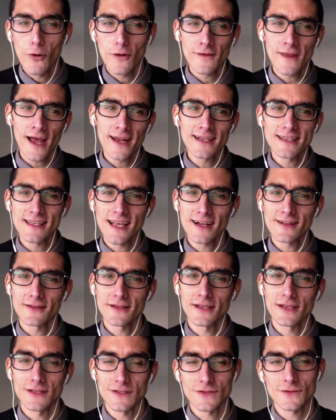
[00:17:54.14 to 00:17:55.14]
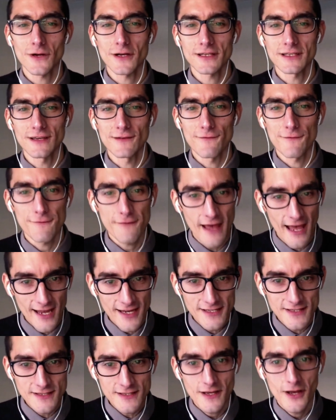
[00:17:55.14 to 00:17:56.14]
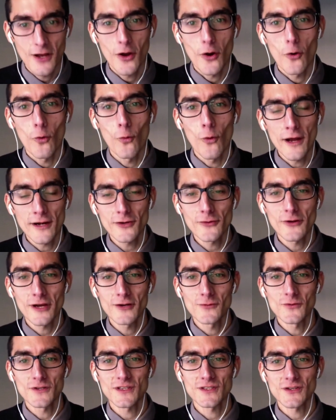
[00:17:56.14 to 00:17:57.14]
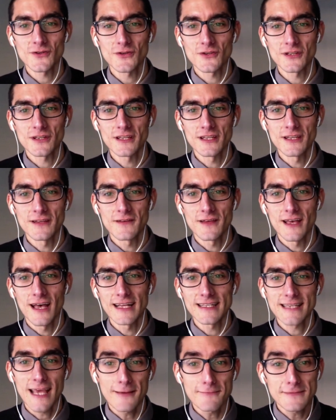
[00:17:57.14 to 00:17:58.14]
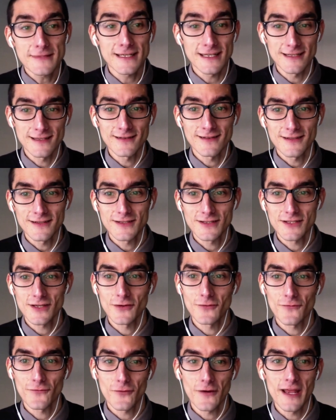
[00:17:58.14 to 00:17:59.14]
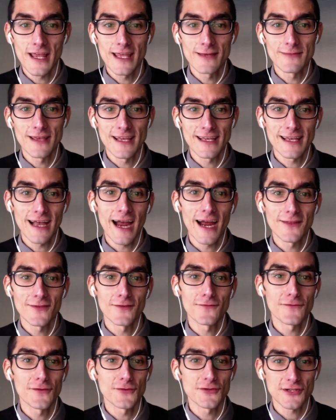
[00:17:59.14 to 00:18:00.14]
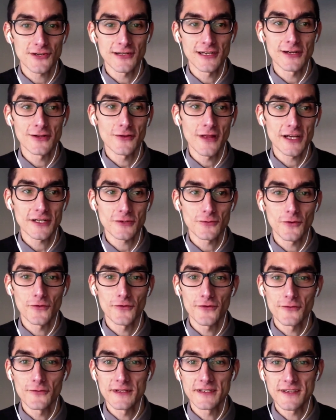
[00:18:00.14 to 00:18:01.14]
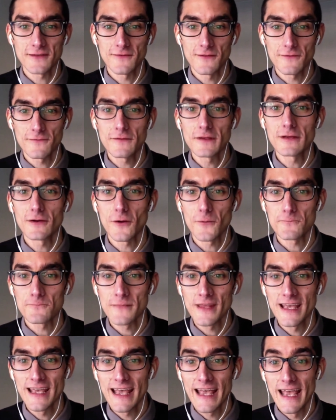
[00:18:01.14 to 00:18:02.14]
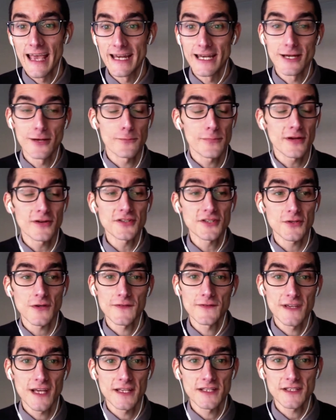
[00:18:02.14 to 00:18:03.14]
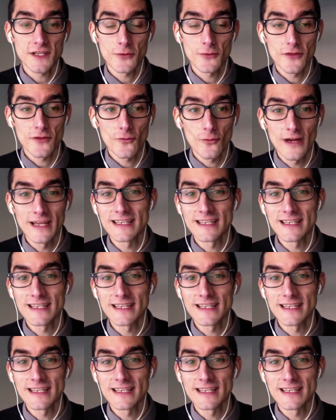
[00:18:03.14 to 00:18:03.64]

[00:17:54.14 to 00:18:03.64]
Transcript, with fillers: While not exactly constructing facts, wenner was certainly attempting to frame and guide the future intellectual doings of the field, and it appears to have done so with